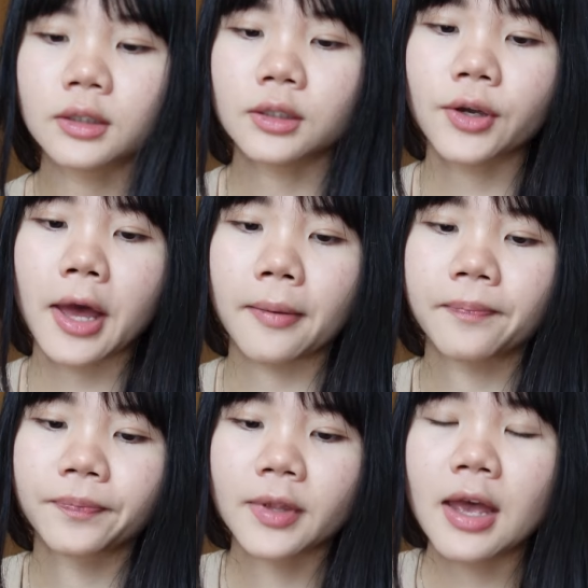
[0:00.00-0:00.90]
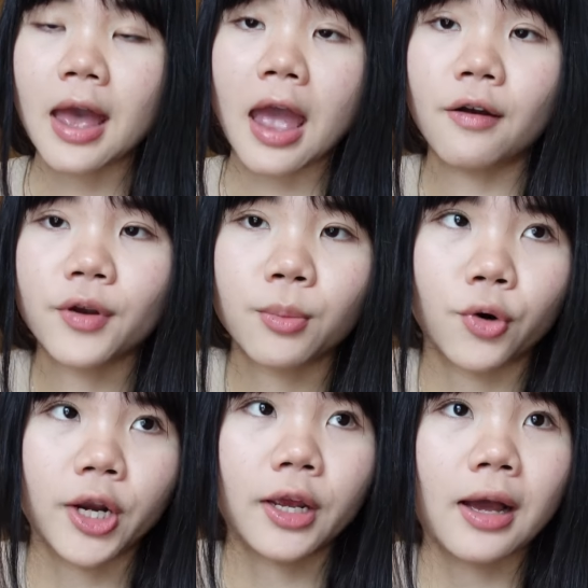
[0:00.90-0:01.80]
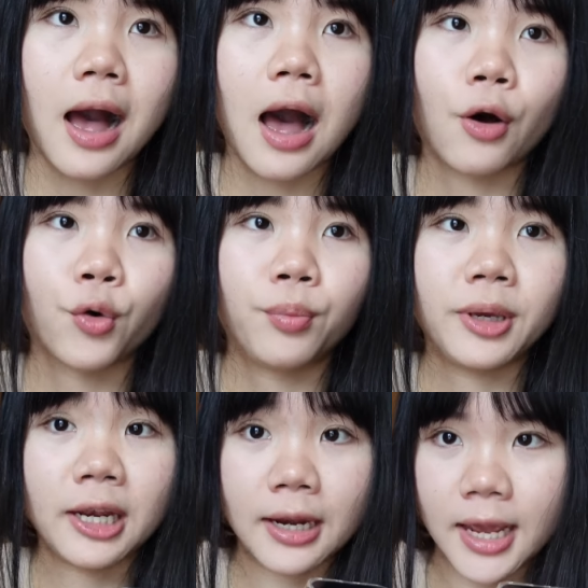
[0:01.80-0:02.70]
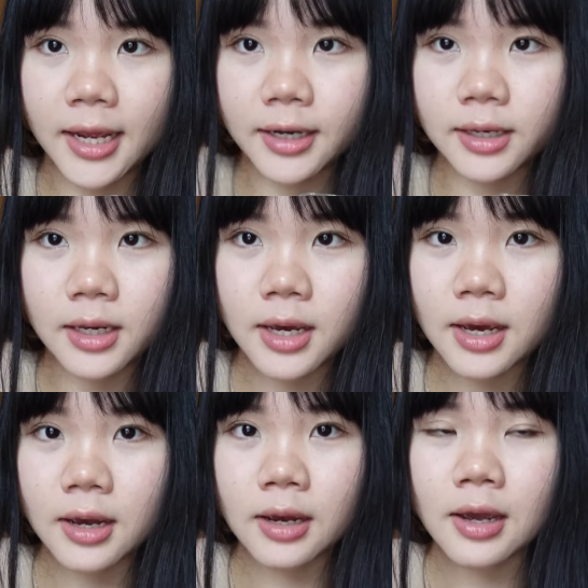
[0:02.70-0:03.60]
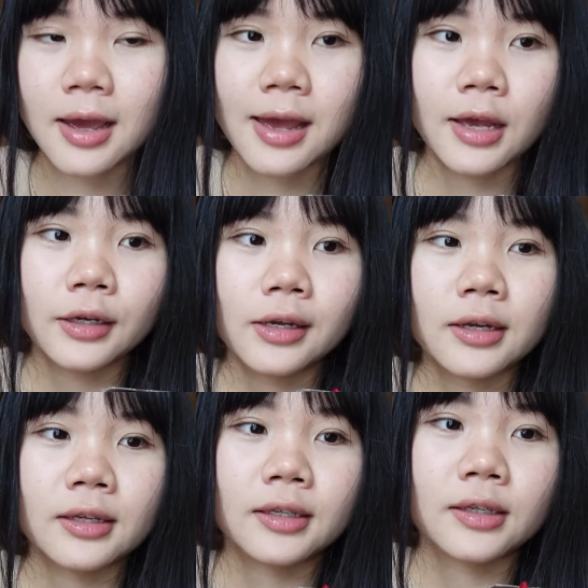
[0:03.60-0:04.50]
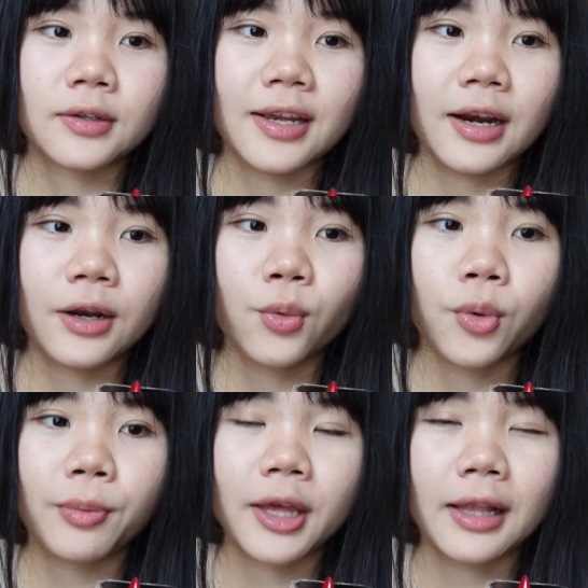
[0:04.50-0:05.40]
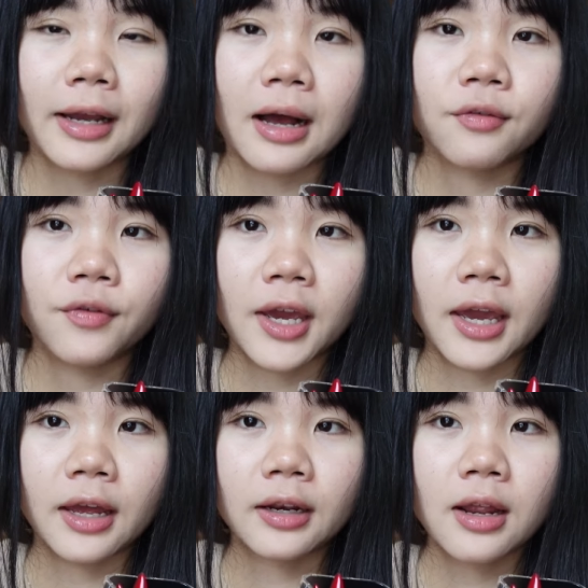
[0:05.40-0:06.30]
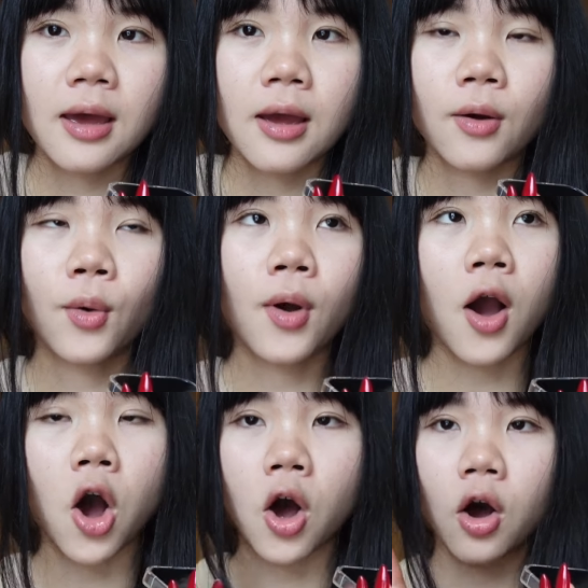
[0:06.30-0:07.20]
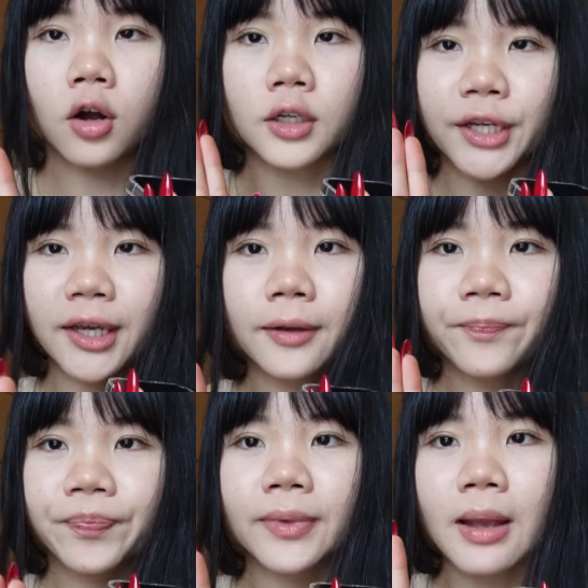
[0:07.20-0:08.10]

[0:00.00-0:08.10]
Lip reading: So yeah, every morning I'll be late. So there will be like a van honking,